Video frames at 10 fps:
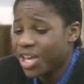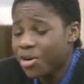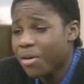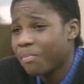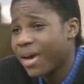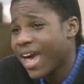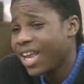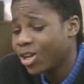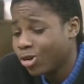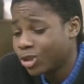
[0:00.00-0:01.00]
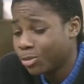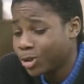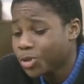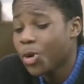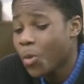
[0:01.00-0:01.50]
And if you think this is
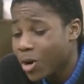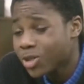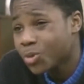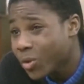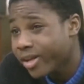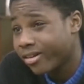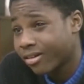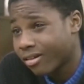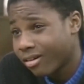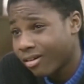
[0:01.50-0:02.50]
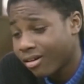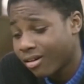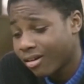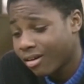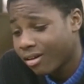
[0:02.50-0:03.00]
over, think again. Because the